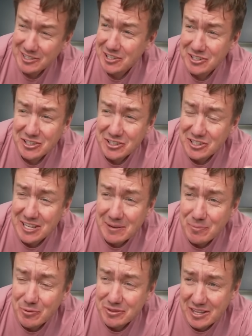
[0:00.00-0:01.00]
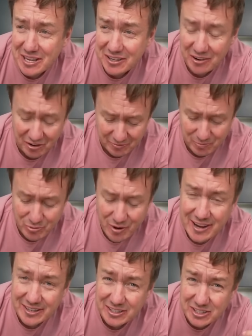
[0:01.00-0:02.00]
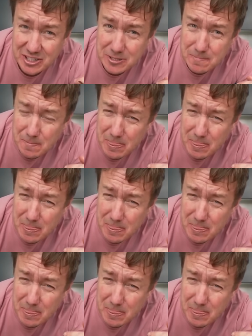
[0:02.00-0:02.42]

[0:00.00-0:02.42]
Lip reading: is it such a simple thing of bread that's